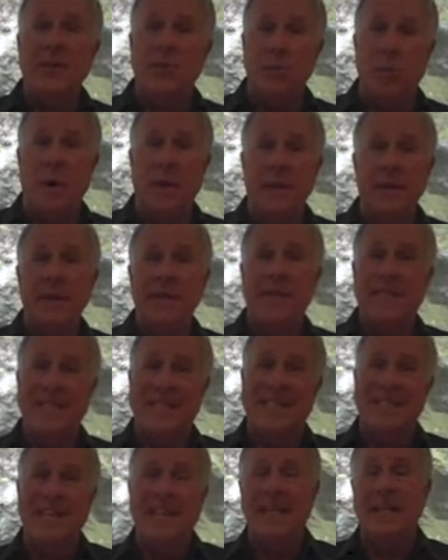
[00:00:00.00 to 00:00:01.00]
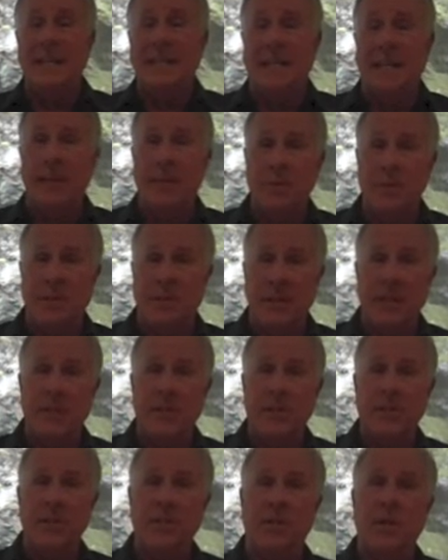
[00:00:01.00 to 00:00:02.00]
1, sustained
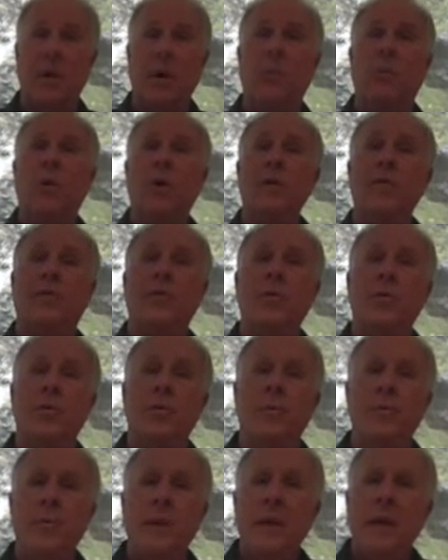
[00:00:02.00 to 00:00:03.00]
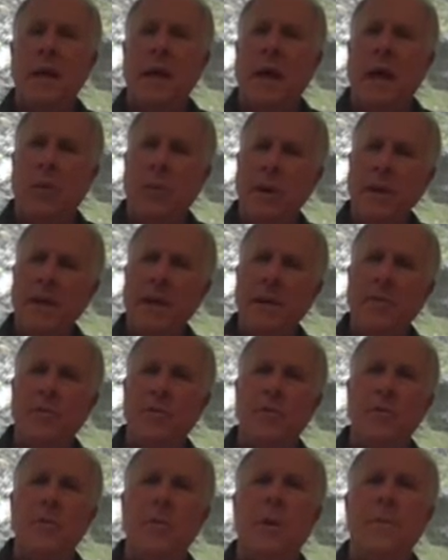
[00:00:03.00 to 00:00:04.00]
stabilization. So I want to give
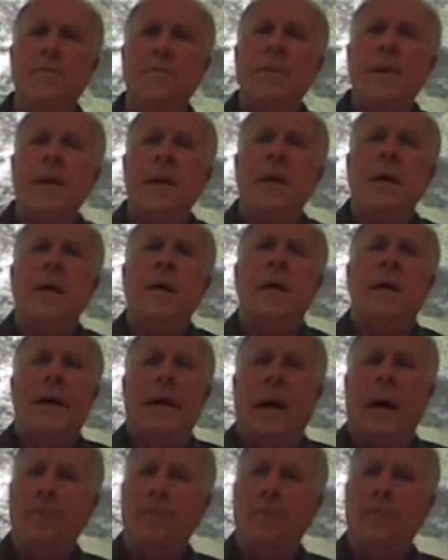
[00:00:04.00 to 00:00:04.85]
you a